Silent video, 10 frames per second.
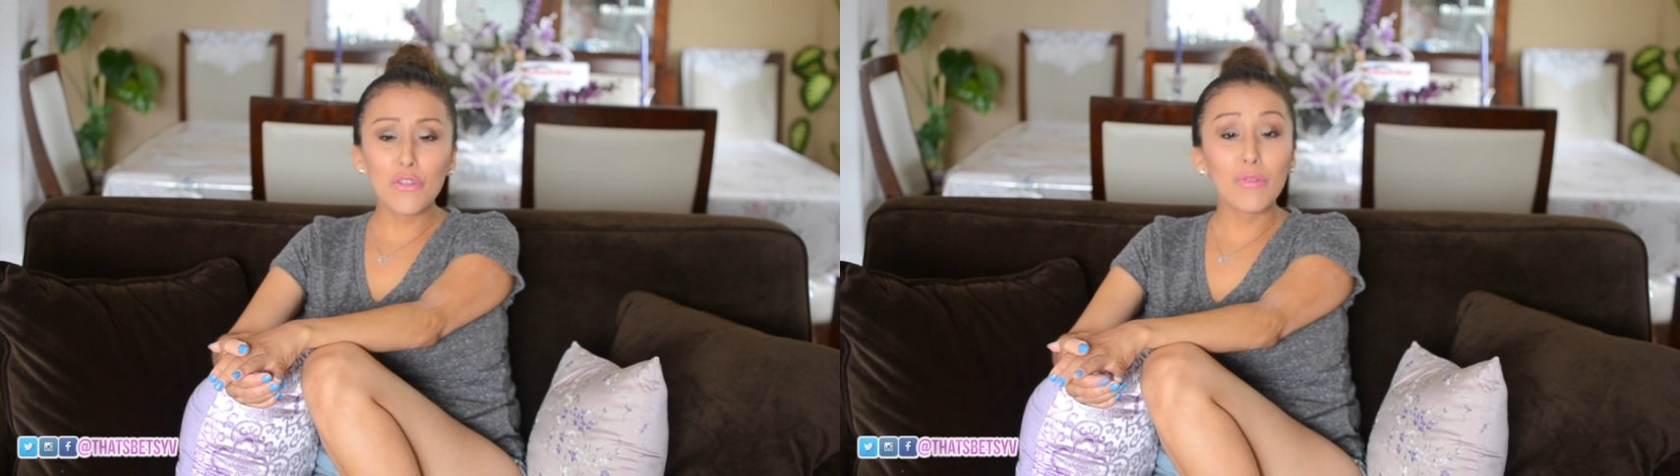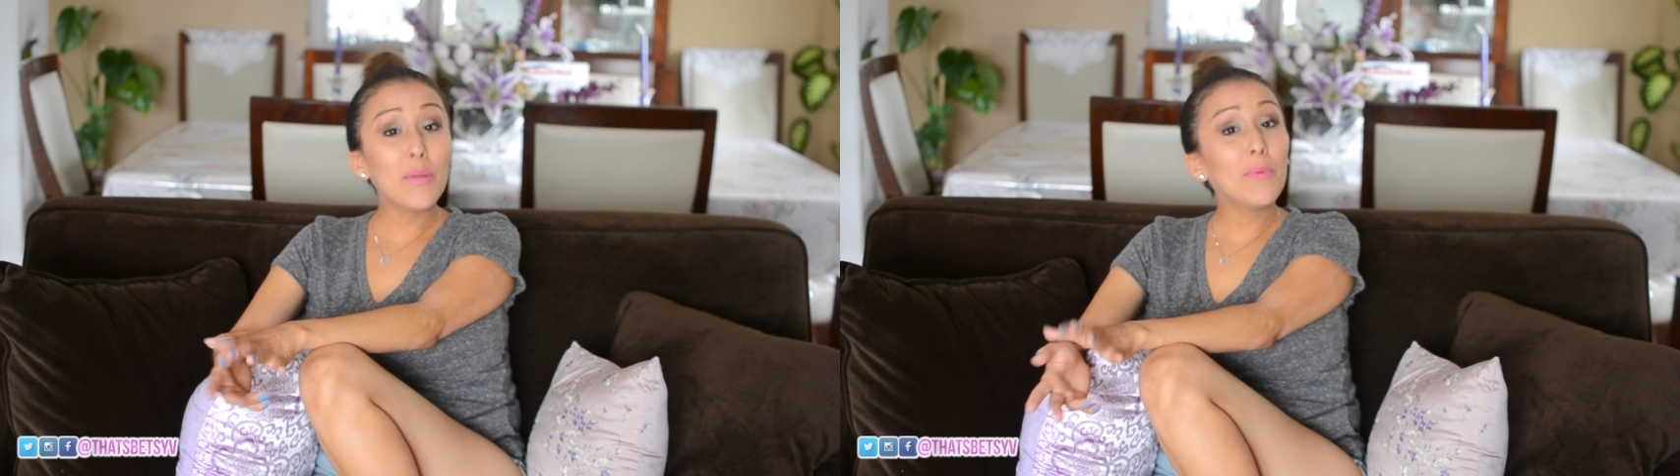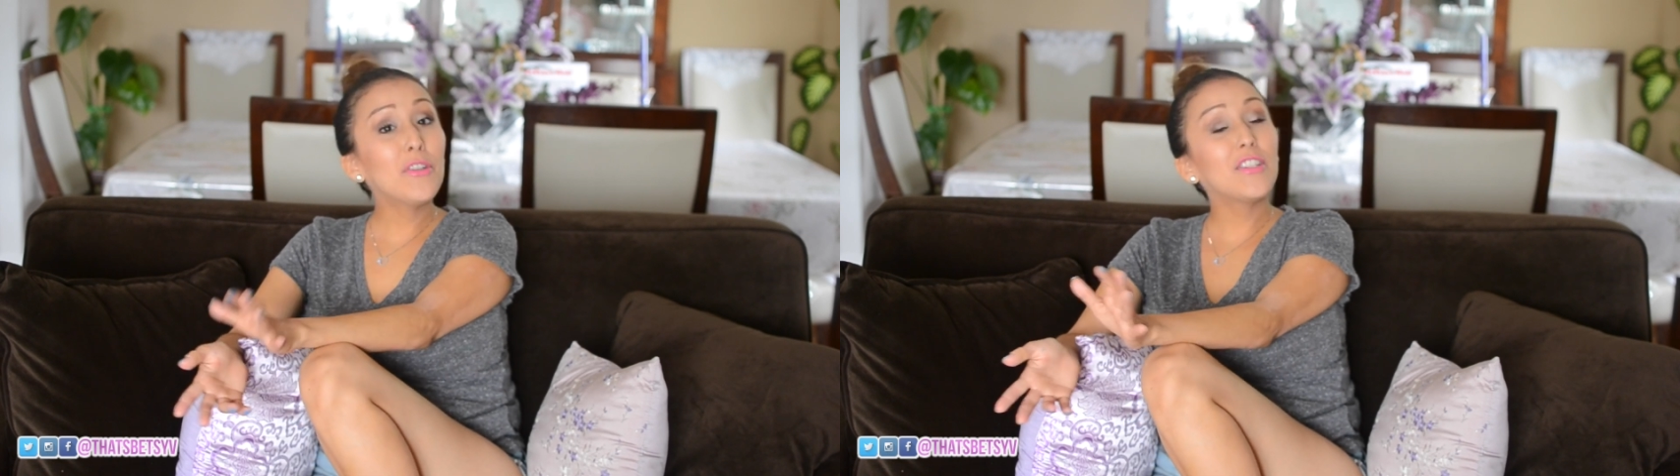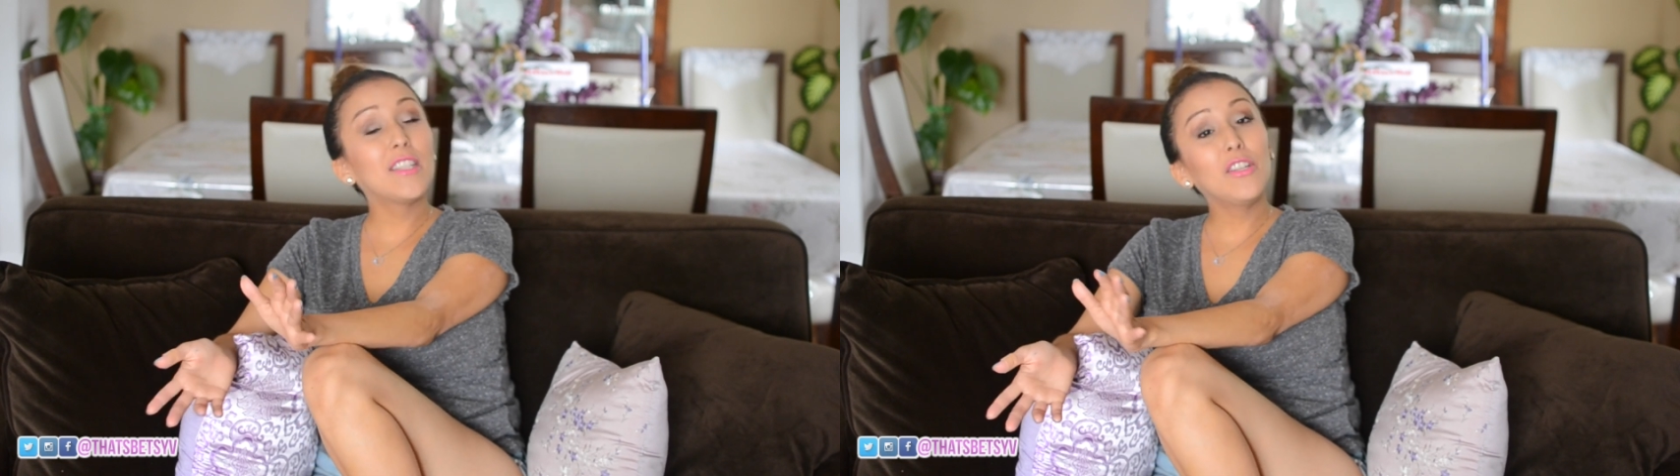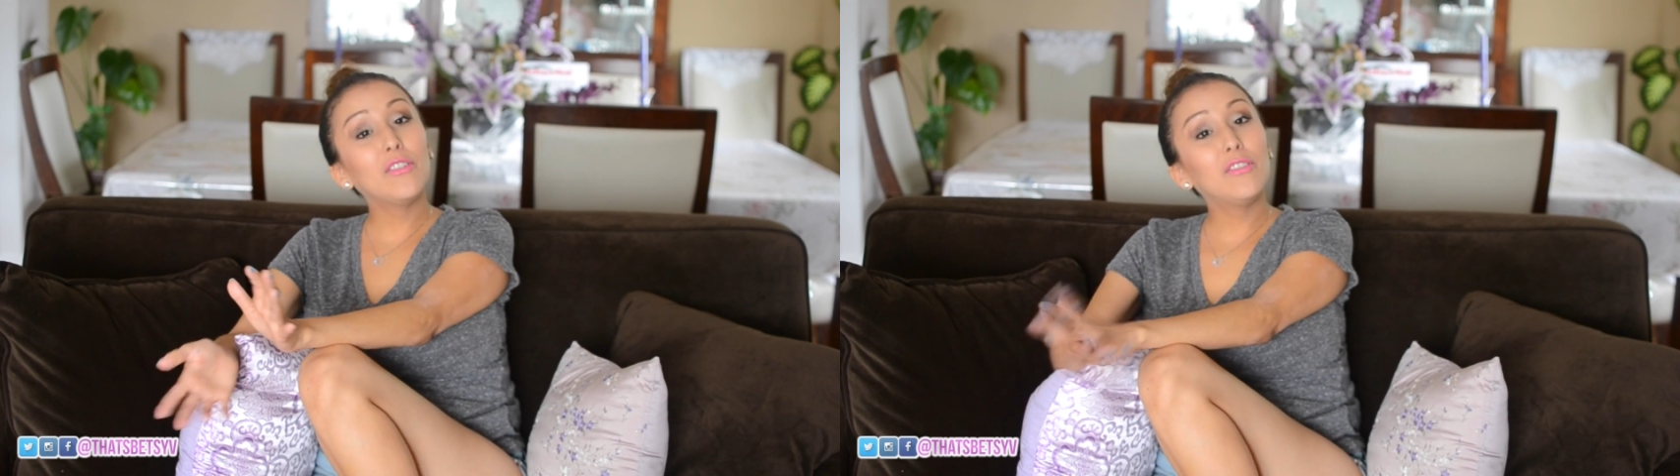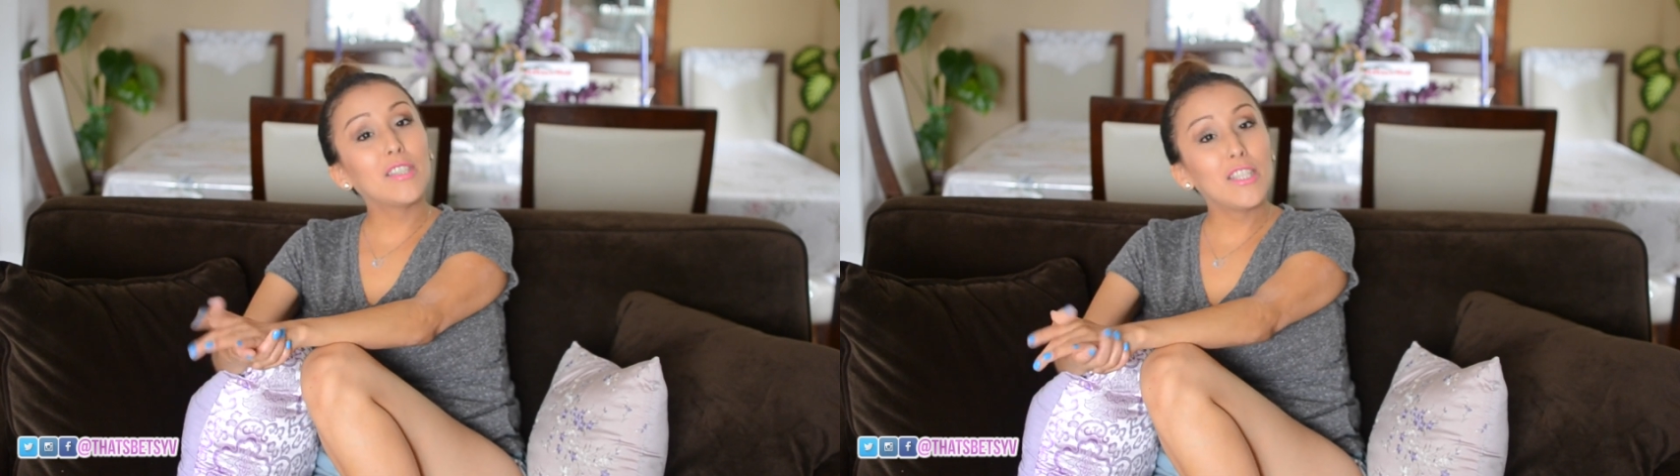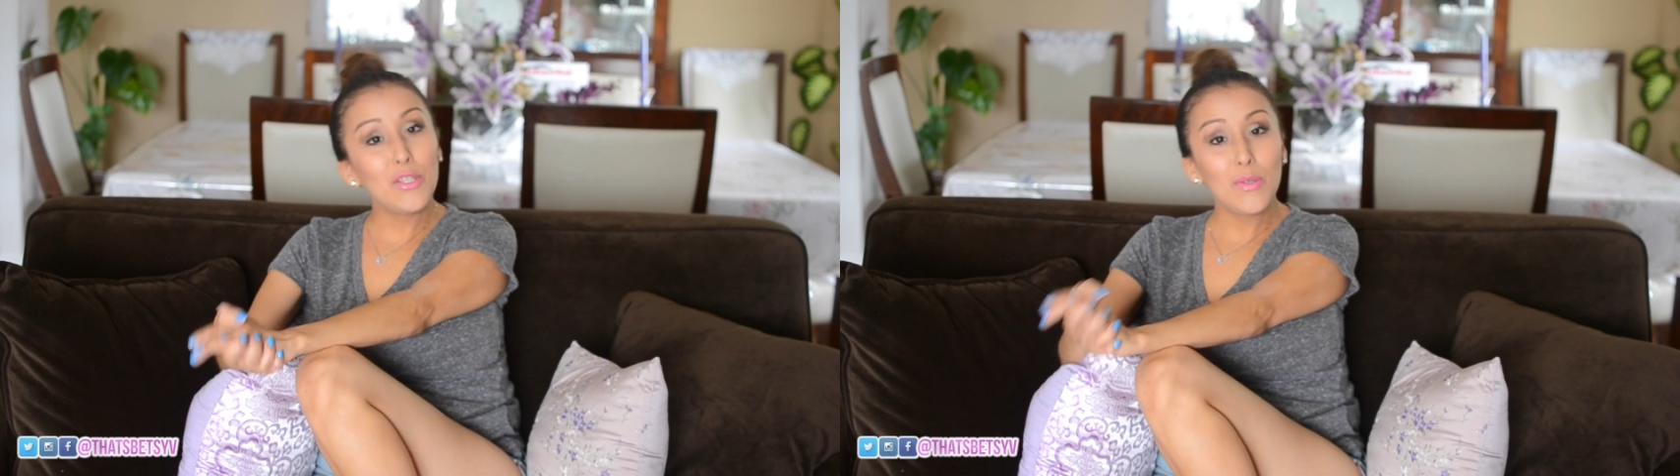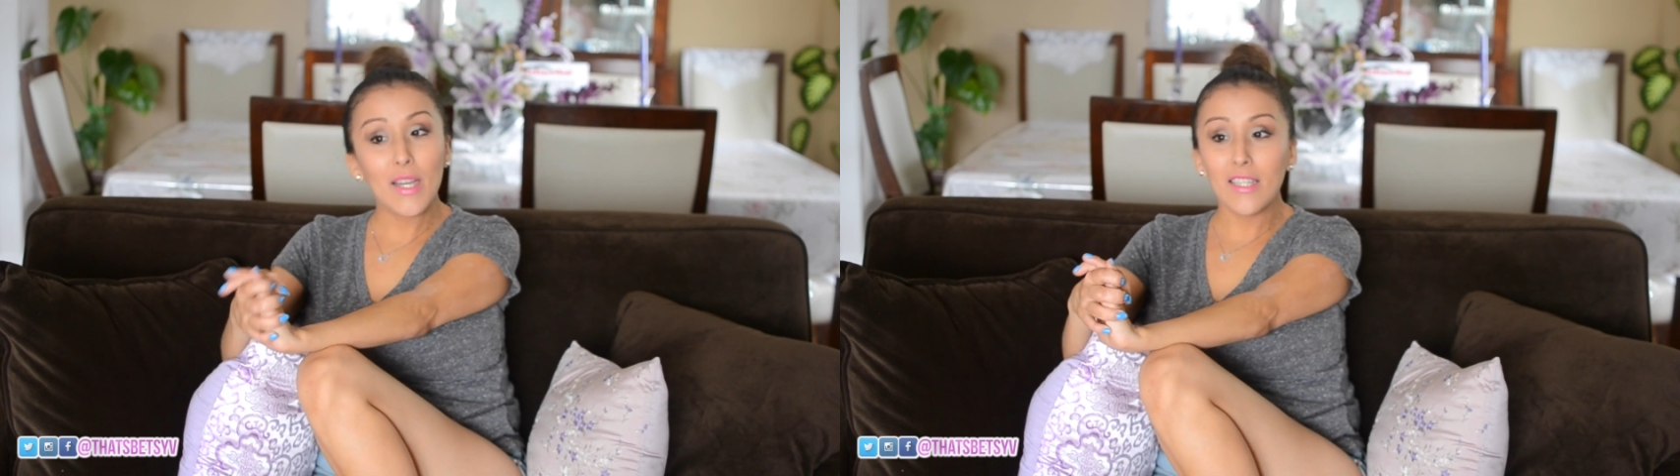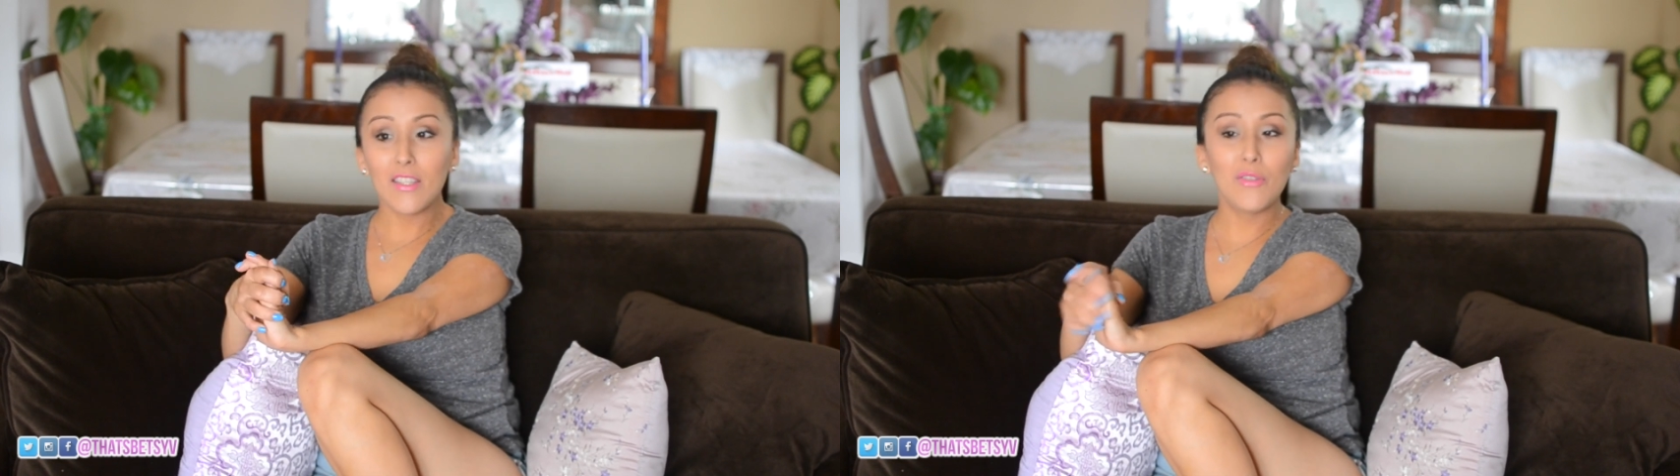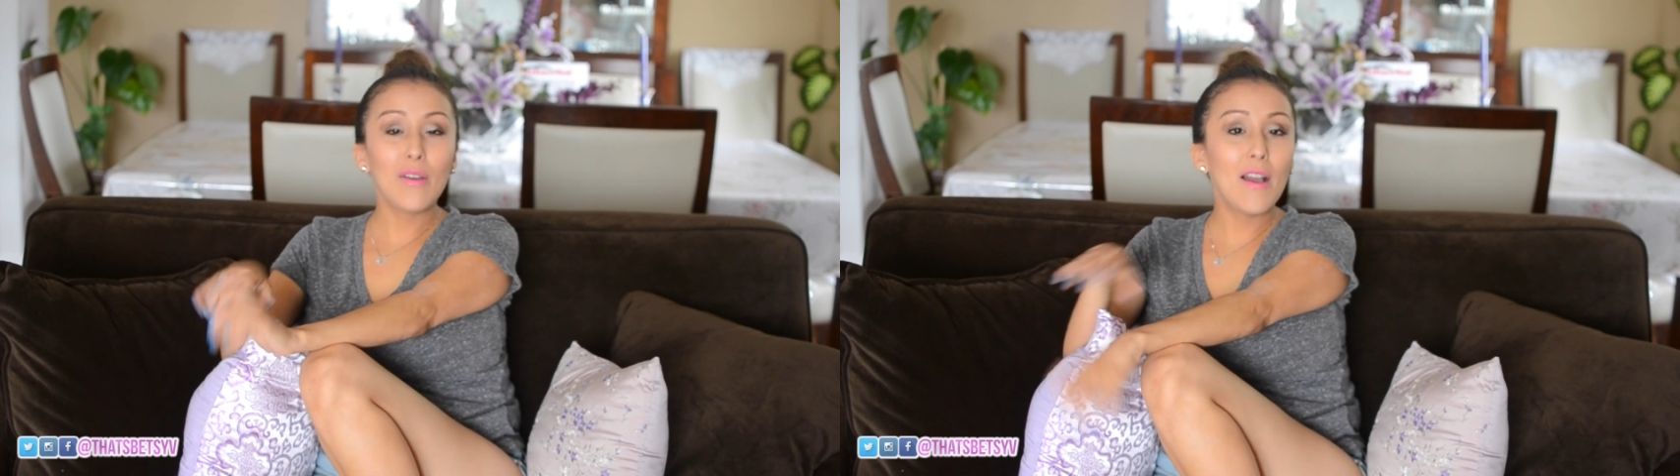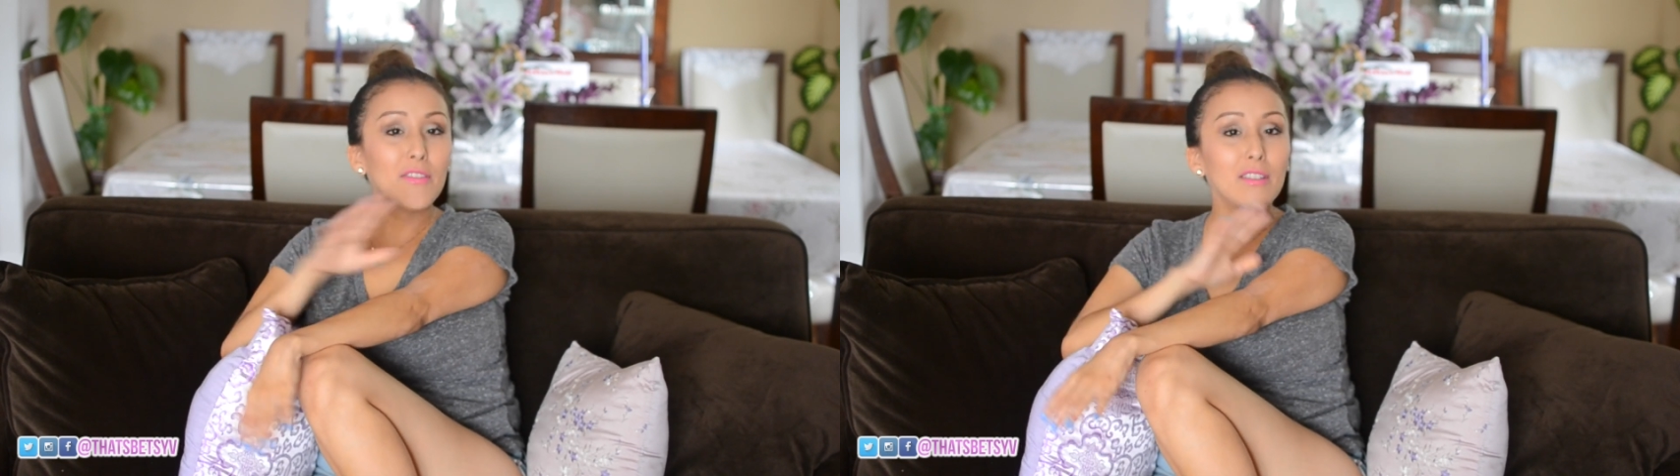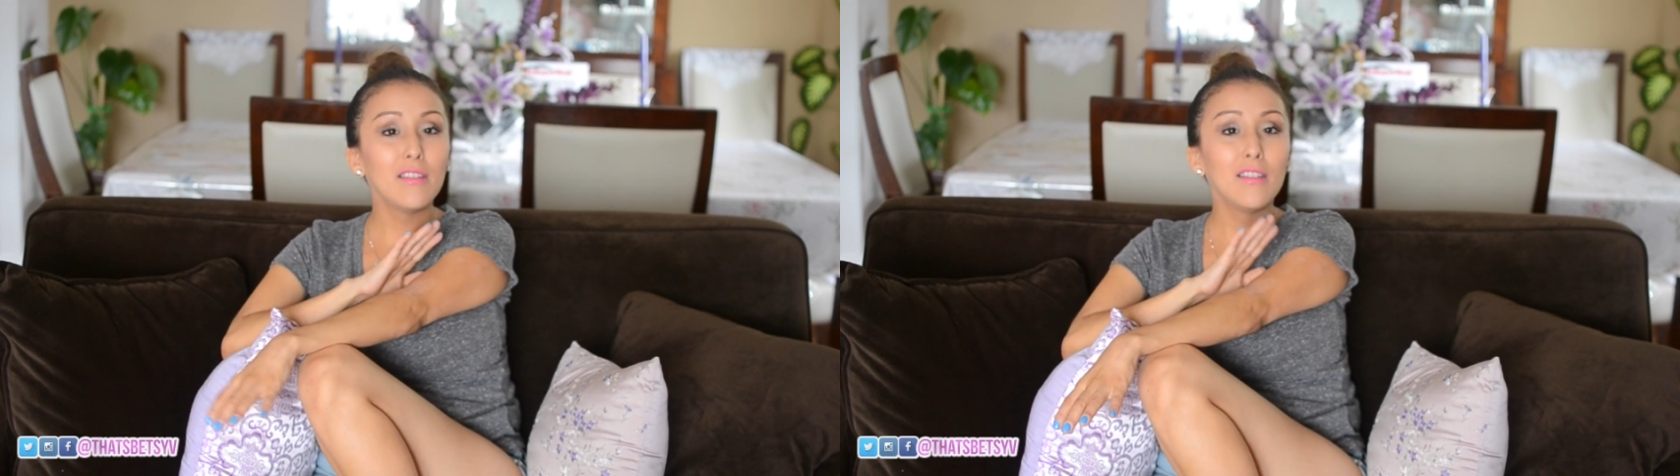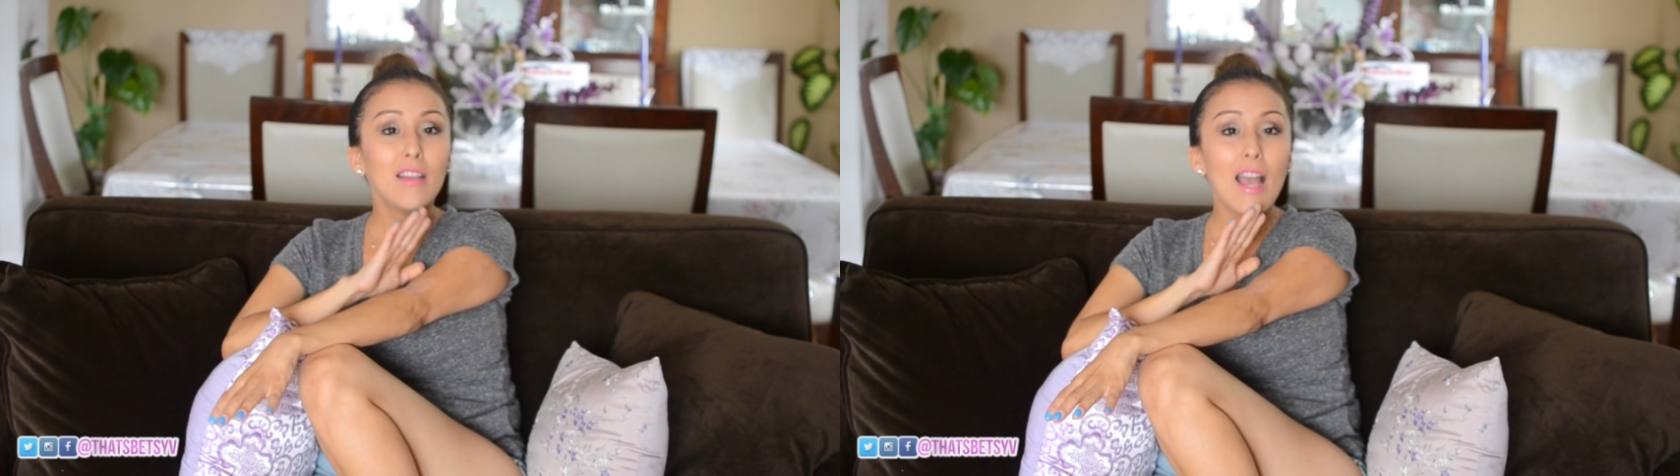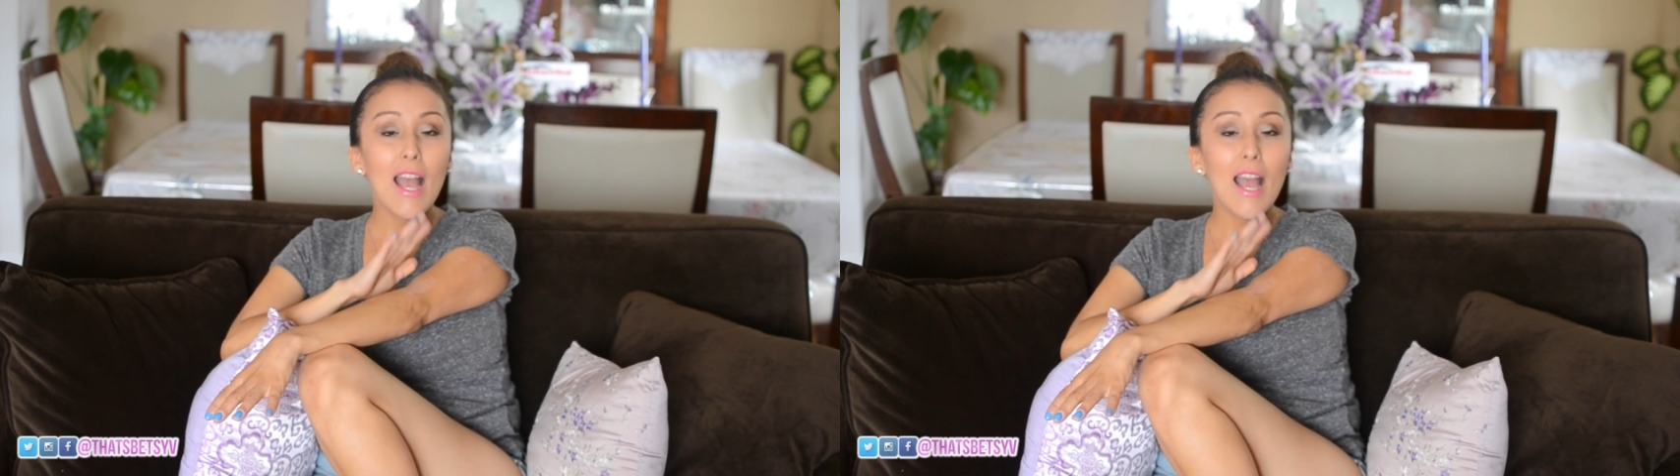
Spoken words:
great when you're single because you don't have to